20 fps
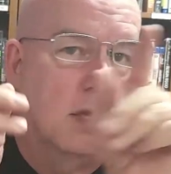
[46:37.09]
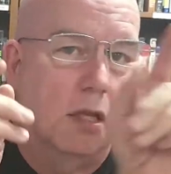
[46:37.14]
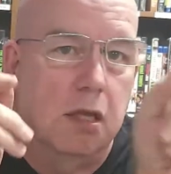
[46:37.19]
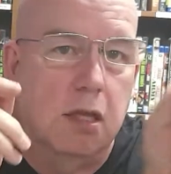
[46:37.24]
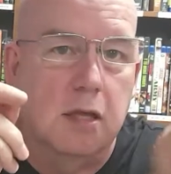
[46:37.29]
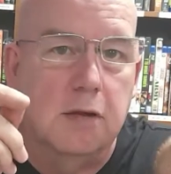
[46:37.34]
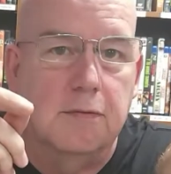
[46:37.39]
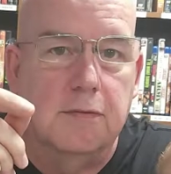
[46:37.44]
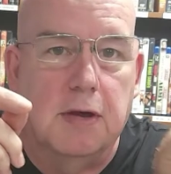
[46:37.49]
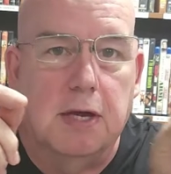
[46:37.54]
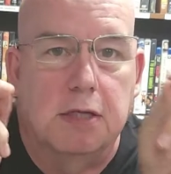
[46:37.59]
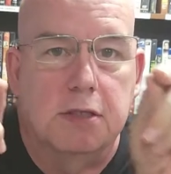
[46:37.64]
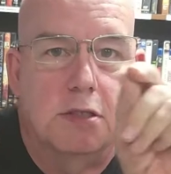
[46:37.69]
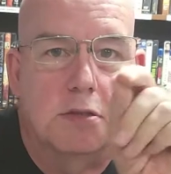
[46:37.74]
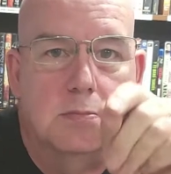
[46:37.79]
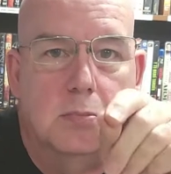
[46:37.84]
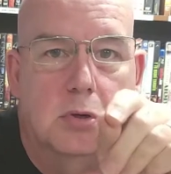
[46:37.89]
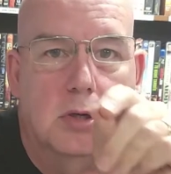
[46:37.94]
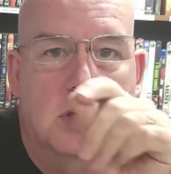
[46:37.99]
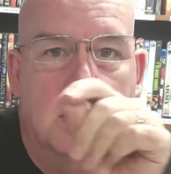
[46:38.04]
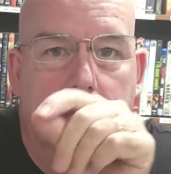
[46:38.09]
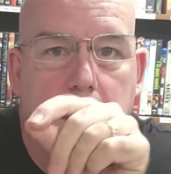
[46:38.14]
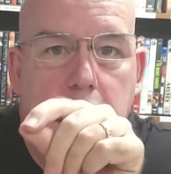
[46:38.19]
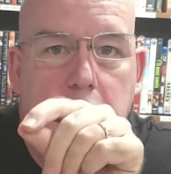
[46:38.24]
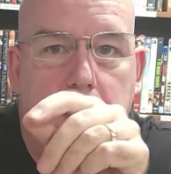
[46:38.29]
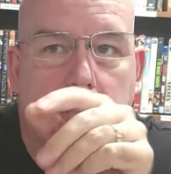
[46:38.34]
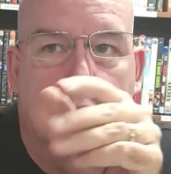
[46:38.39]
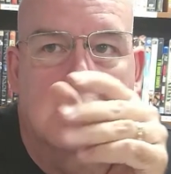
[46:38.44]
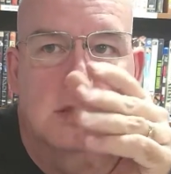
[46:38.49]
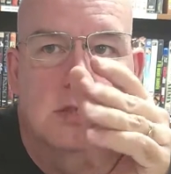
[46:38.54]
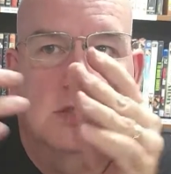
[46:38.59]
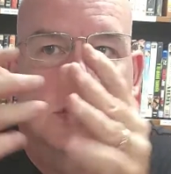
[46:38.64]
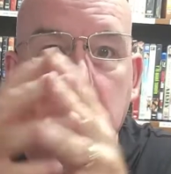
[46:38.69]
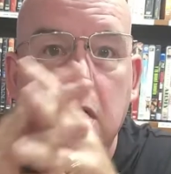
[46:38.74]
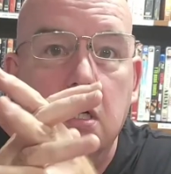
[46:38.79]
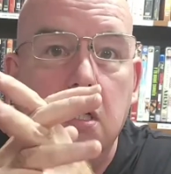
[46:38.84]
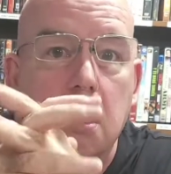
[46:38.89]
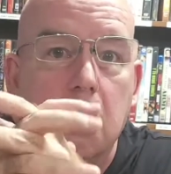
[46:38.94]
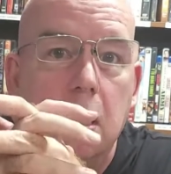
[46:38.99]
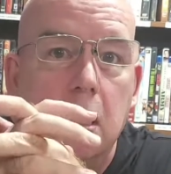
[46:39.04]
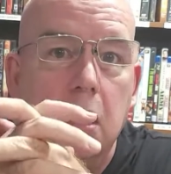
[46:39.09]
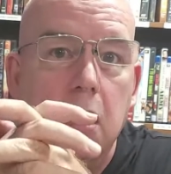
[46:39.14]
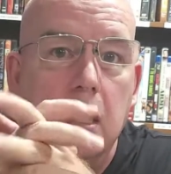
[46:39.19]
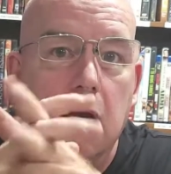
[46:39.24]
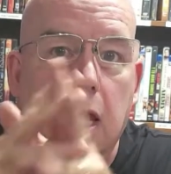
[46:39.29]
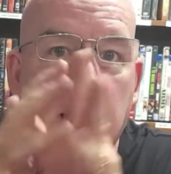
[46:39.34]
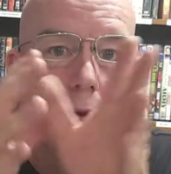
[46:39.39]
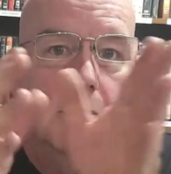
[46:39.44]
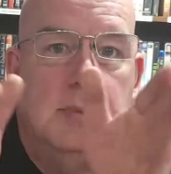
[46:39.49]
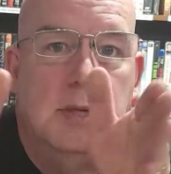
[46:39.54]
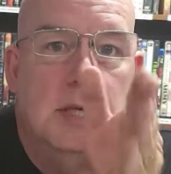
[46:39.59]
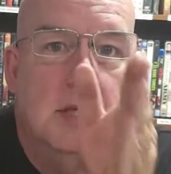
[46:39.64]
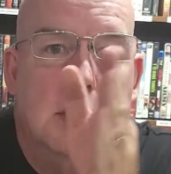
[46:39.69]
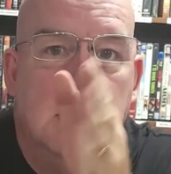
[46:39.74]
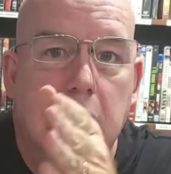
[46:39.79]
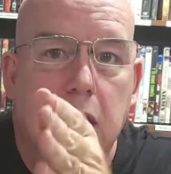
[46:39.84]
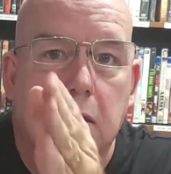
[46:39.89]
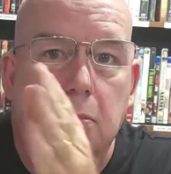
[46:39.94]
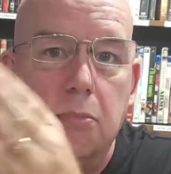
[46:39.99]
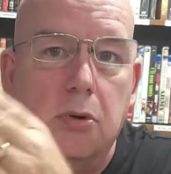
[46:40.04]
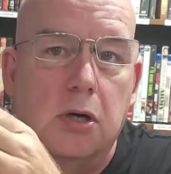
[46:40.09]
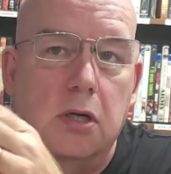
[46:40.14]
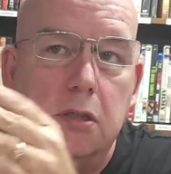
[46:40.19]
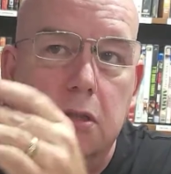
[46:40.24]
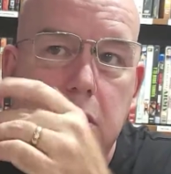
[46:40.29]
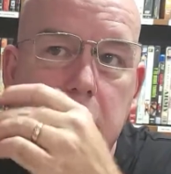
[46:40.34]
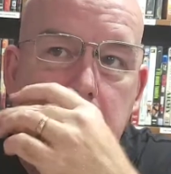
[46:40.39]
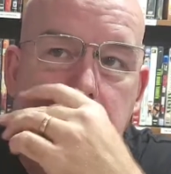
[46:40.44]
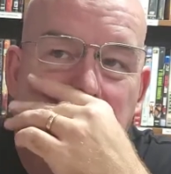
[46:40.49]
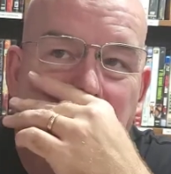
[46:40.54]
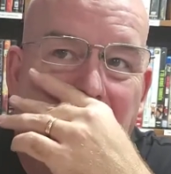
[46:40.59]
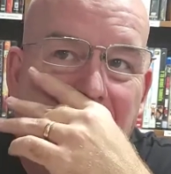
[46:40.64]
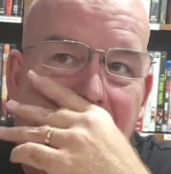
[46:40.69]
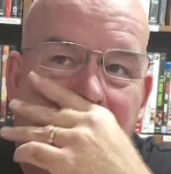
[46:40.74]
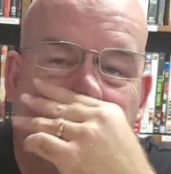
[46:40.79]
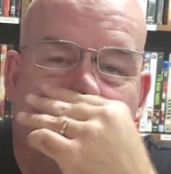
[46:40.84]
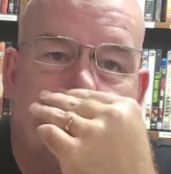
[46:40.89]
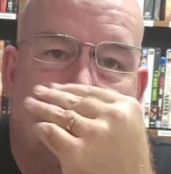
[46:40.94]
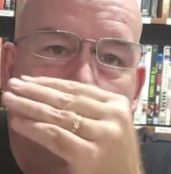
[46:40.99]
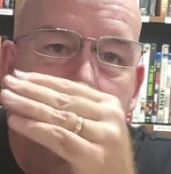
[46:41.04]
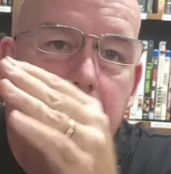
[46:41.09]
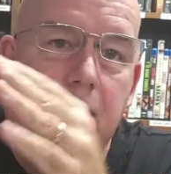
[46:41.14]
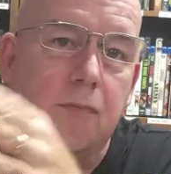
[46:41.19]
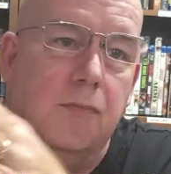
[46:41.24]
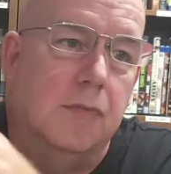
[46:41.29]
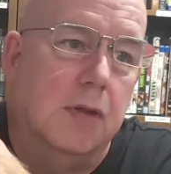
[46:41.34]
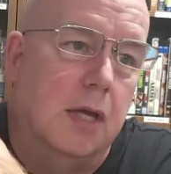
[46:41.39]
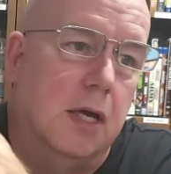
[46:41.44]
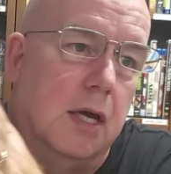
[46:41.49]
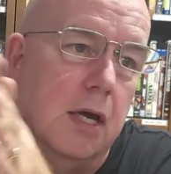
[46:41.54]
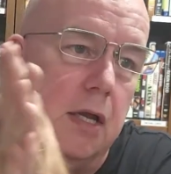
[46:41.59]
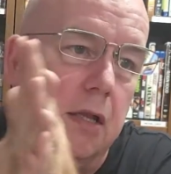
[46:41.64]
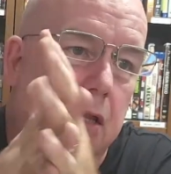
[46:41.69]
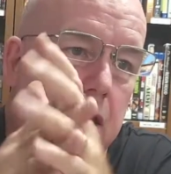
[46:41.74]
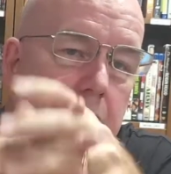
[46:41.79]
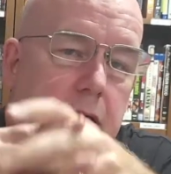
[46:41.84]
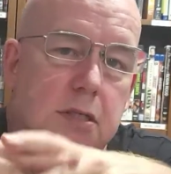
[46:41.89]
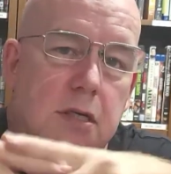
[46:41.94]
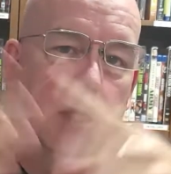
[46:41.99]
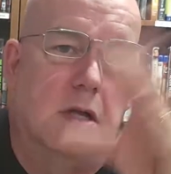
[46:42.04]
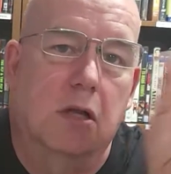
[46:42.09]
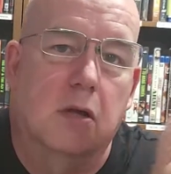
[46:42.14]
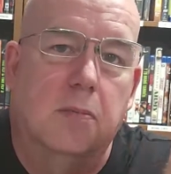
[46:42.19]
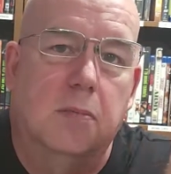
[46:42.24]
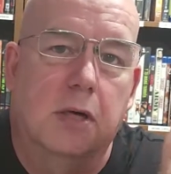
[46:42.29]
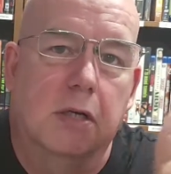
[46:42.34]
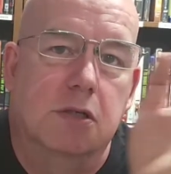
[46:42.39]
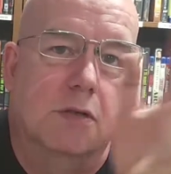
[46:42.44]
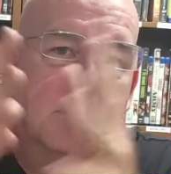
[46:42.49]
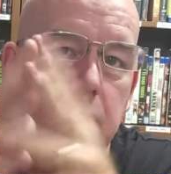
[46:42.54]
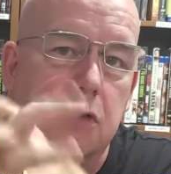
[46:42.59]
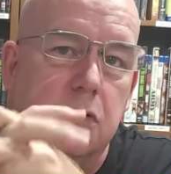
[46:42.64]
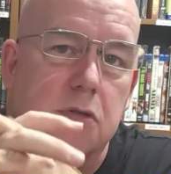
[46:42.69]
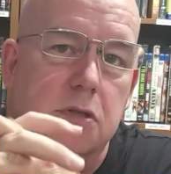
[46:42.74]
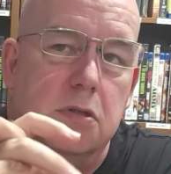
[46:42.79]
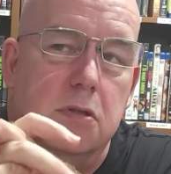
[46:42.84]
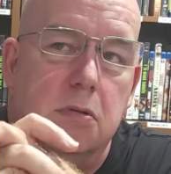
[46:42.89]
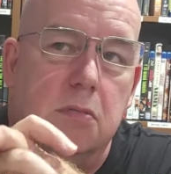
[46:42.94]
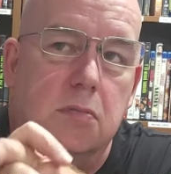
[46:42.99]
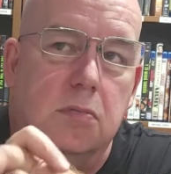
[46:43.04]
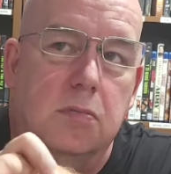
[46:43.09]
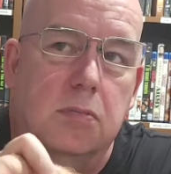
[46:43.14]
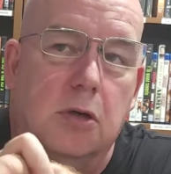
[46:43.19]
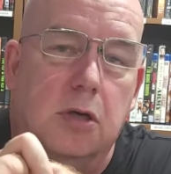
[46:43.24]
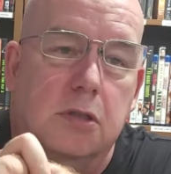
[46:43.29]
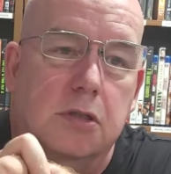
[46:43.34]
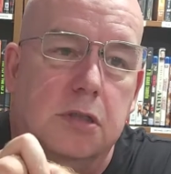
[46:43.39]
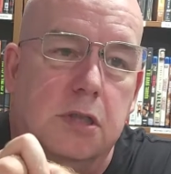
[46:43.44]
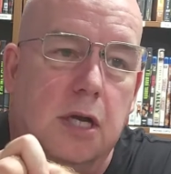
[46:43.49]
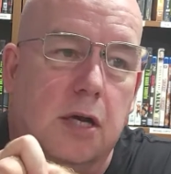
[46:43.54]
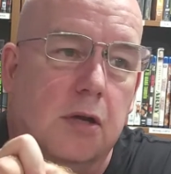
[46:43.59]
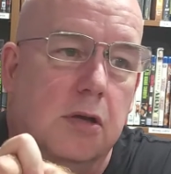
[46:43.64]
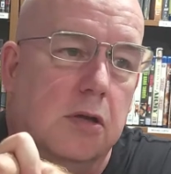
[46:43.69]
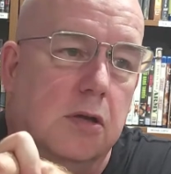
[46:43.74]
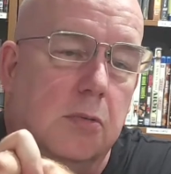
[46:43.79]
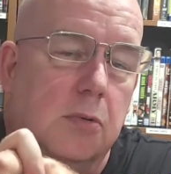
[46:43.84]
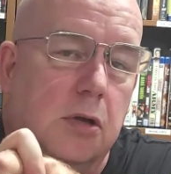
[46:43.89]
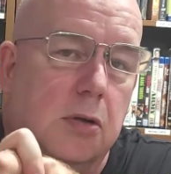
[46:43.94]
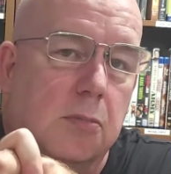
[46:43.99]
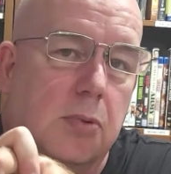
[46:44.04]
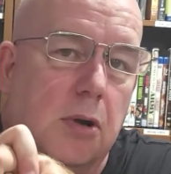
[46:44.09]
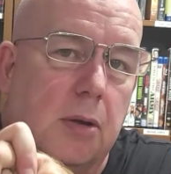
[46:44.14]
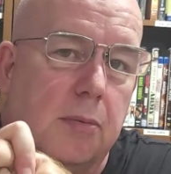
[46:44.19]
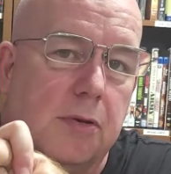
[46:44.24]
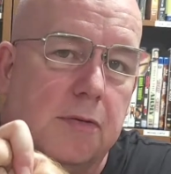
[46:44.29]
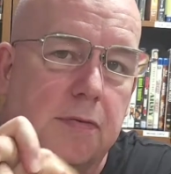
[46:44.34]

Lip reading: the Advanced Book Exchange, abebooks.com, and they sell a bunch of used books there. You can probably